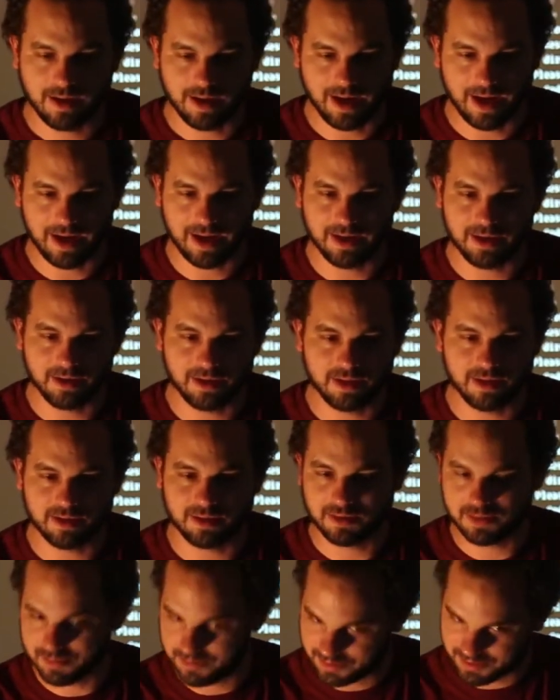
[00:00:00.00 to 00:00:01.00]
And
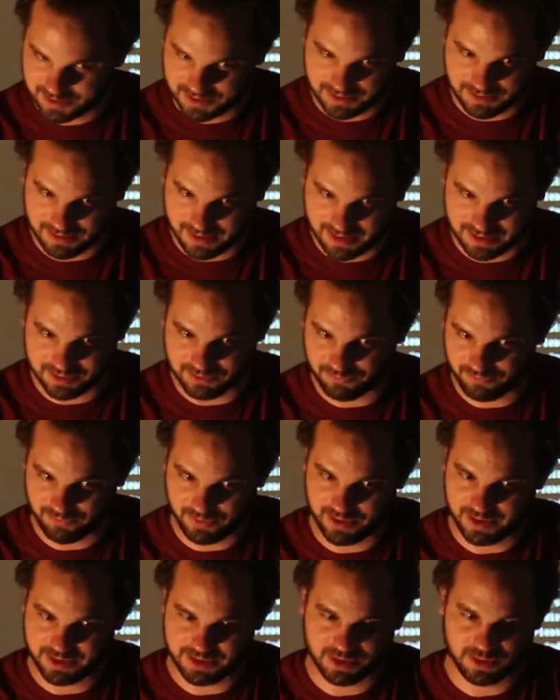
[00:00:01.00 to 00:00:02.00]
it's
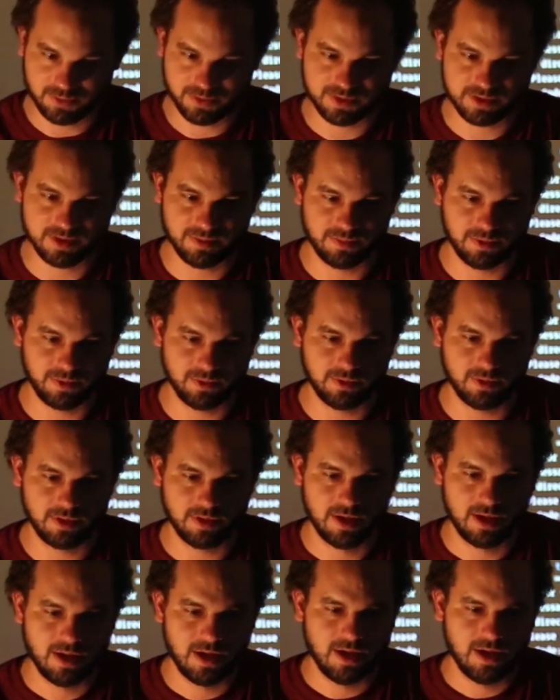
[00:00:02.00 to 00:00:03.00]
really super simple.
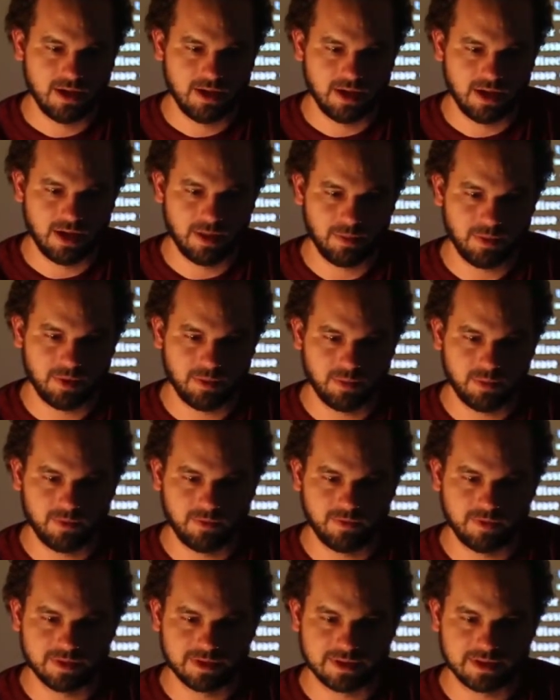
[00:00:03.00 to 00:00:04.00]
I'm going to
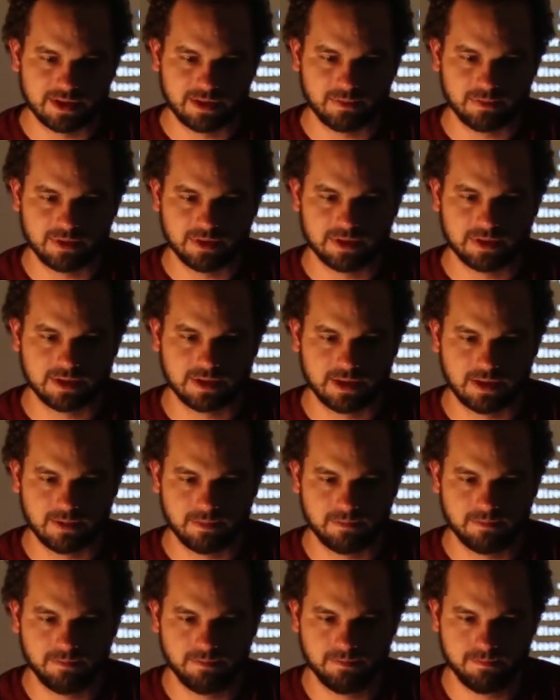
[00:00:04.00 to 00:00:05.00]
move this up to the top.